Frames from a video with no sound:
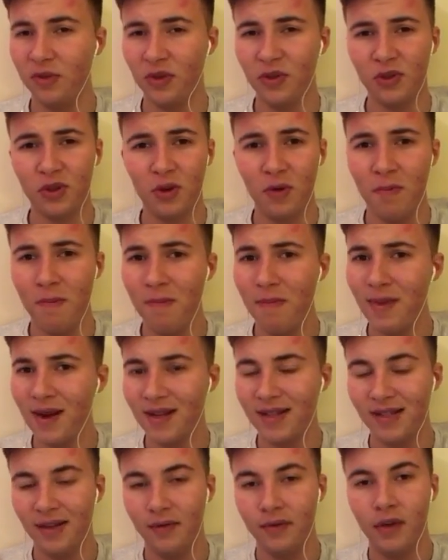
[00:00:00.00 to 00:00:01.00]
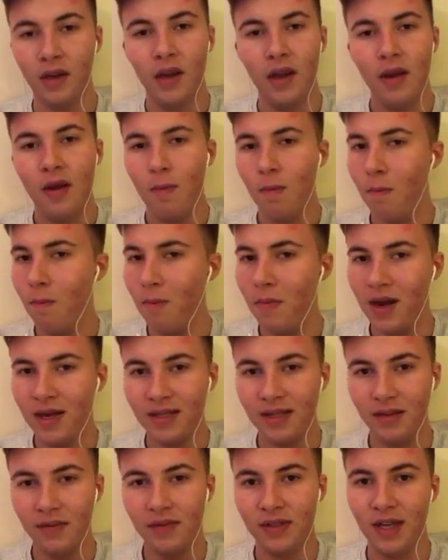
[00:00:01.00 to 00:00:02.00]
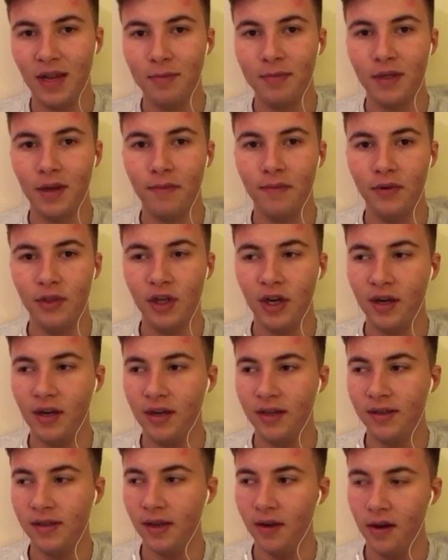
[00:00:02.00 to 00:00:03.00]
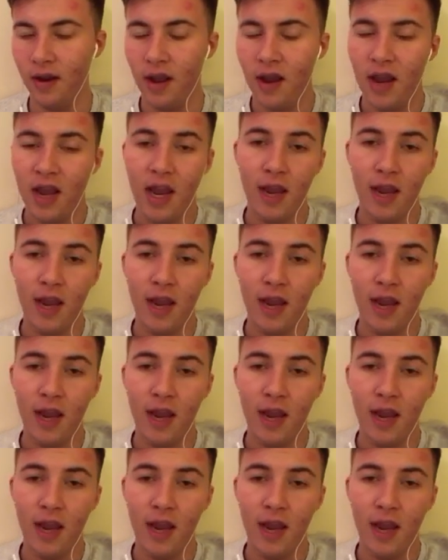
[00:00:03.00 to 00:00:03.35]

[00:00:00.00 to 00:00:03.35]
So 2 massive steps up for Jenkinson.